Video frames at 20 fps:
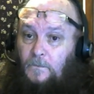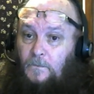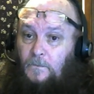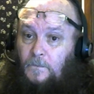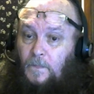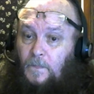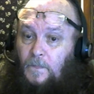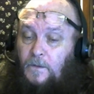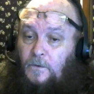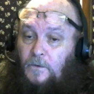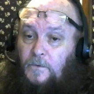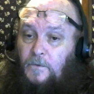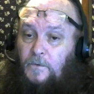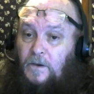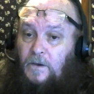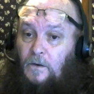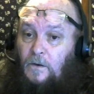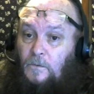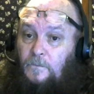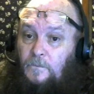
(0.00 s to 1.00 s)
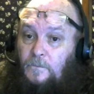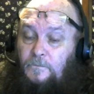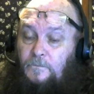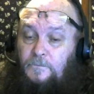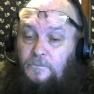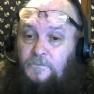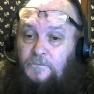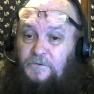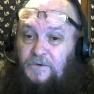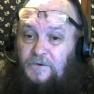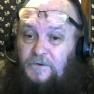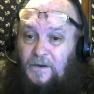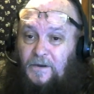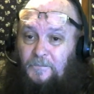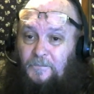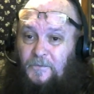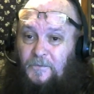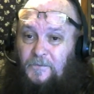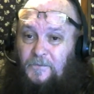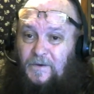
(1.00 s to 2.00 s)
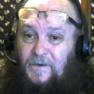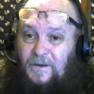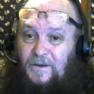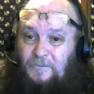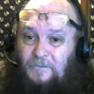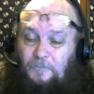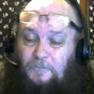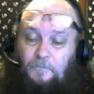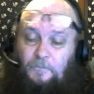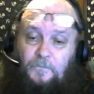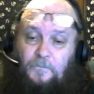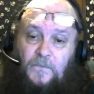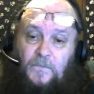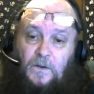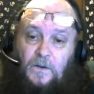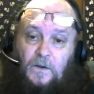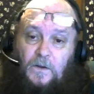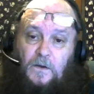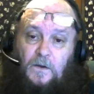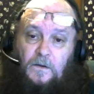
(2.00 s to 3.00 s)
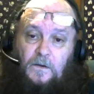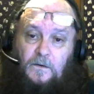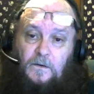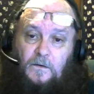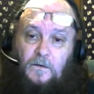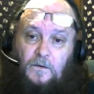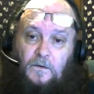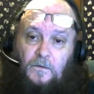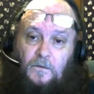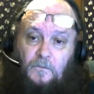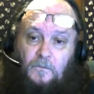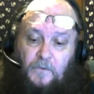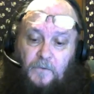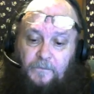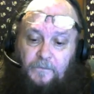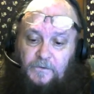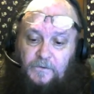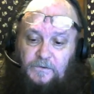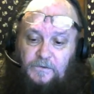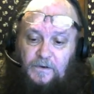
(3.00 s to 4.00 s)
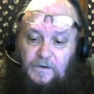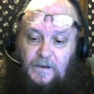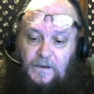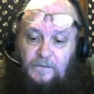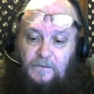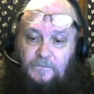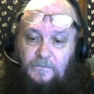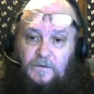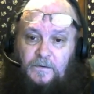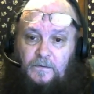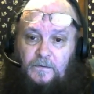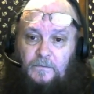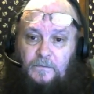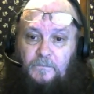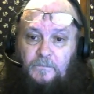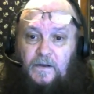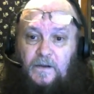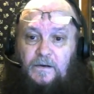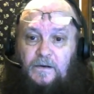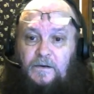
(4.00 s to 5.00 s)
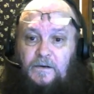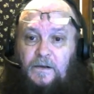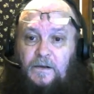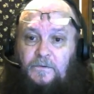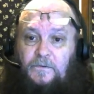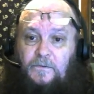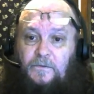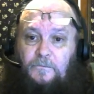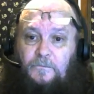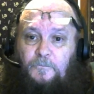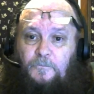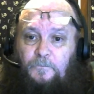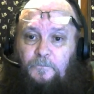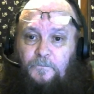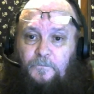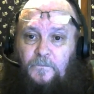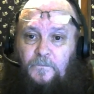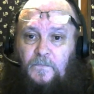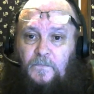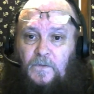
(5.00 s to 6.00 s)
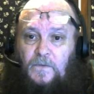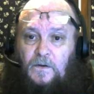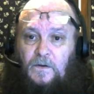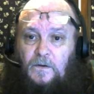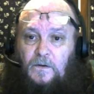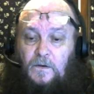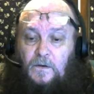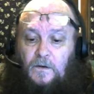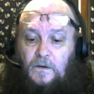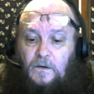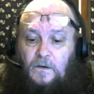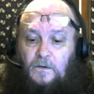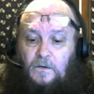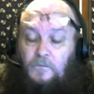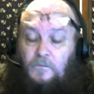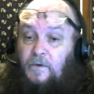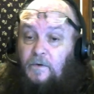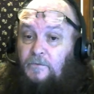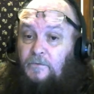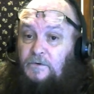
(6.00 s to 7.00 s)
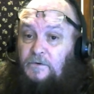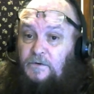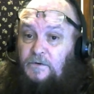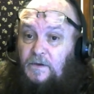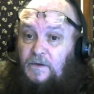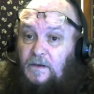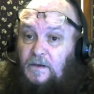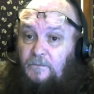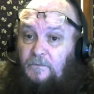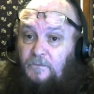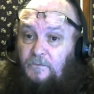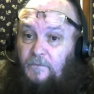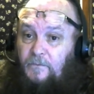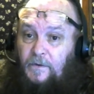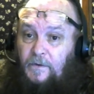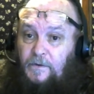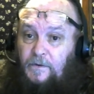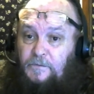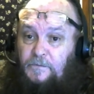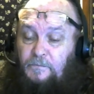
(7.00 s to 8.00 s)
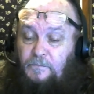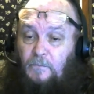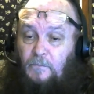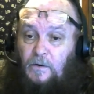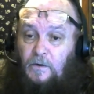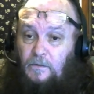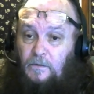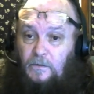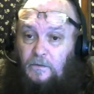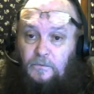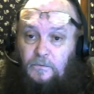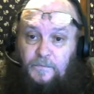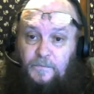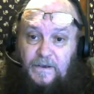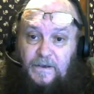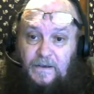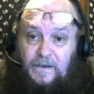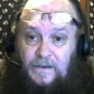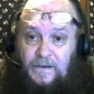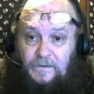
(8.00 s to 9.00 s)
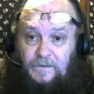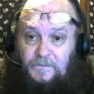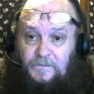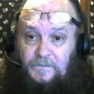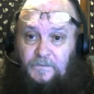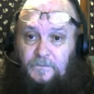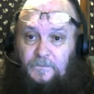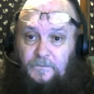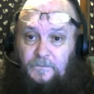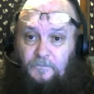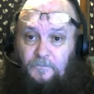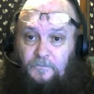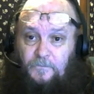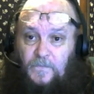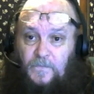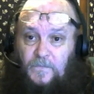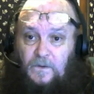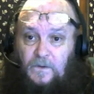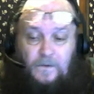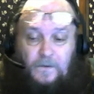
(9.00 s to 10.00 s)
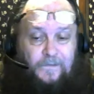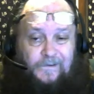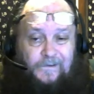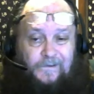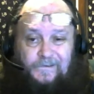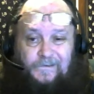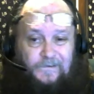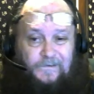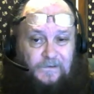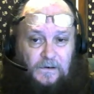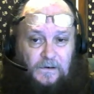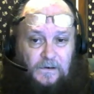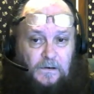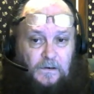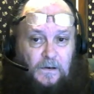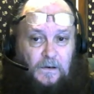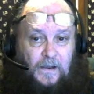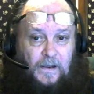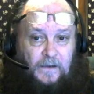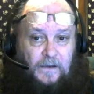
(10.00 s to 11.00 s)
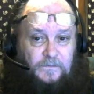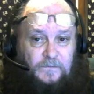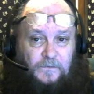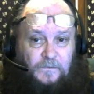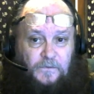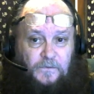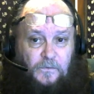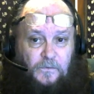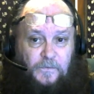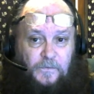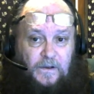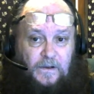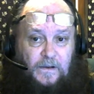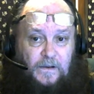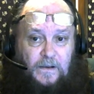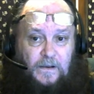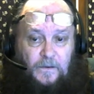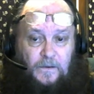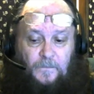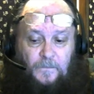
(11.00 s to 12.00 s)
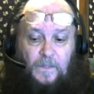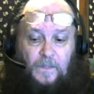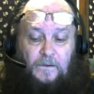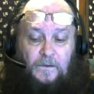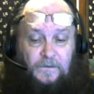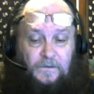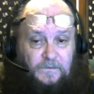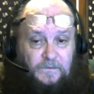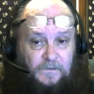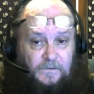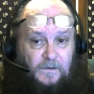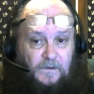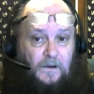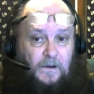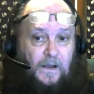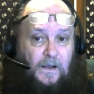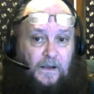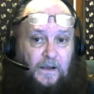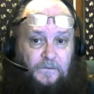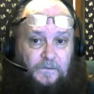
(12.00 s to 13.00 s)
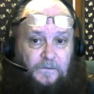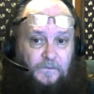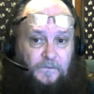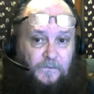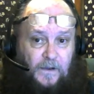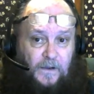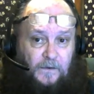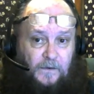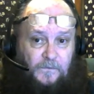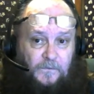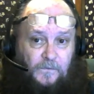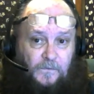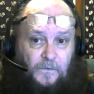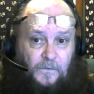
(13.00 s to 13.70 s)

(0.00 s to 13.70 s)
Here we go. Step 3. We've achieved meditation. We've achieved very small OBEs. This isn't a class on OBE. This is a class on astral.